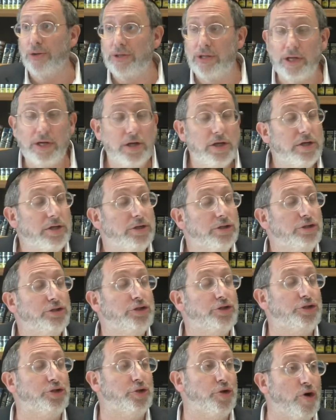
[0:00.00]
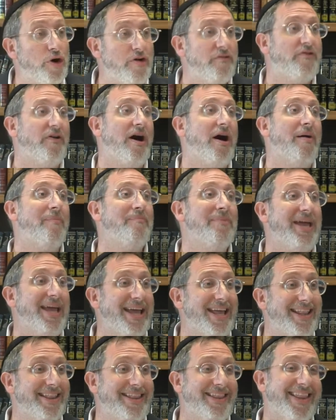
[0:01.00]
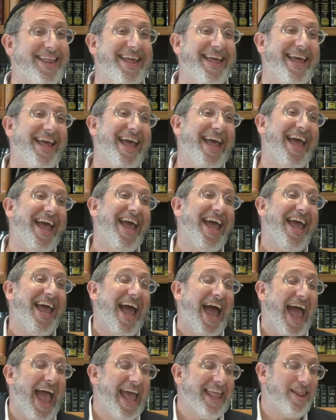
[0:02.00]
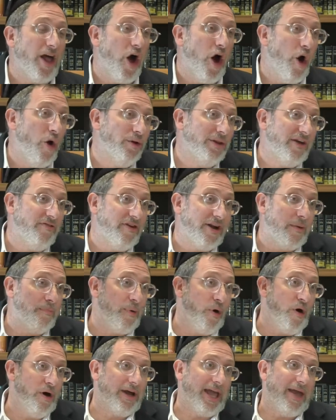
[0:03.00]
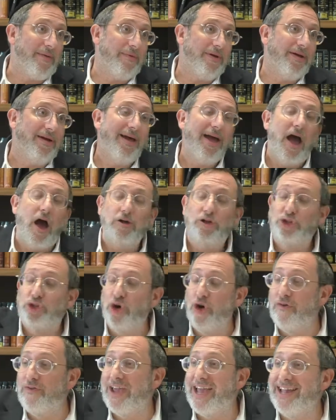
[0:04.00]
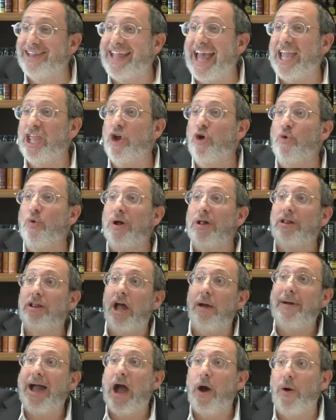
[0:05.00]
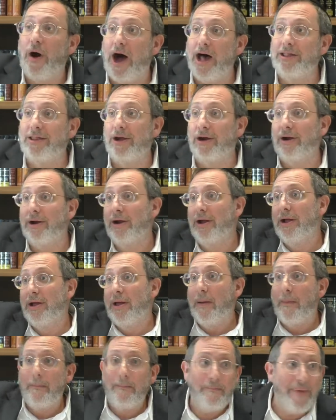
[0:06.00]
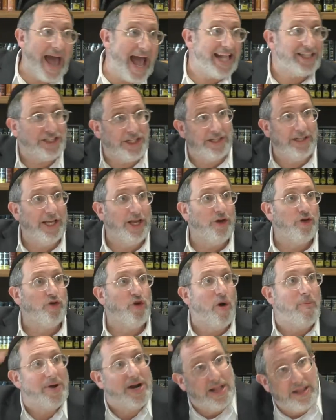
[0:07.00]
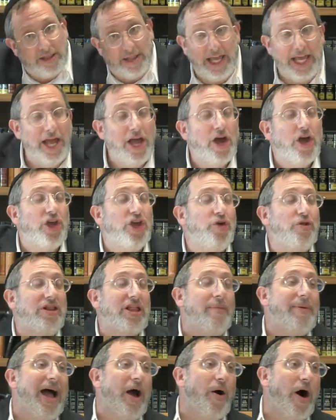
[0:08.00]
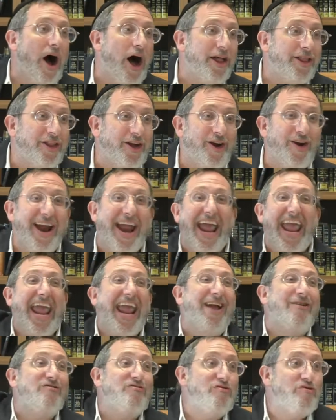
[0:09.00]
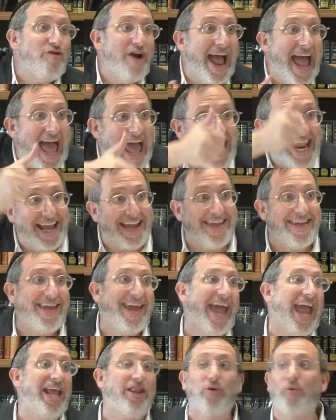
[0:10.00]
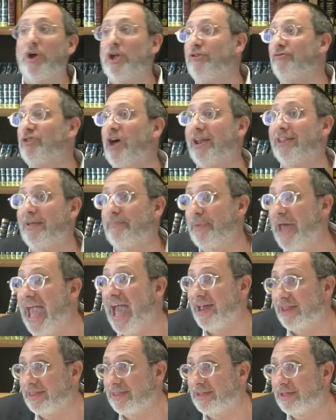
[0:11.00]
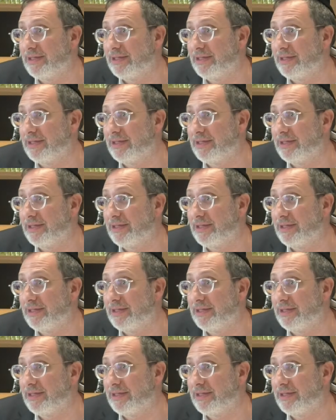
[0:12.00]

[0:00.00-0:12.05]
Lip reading: Tshuva means it's a whole different ballgame. Tshuva is that you somehow or other, magically, numinously, you somehow or other eradicate what you've done in the past.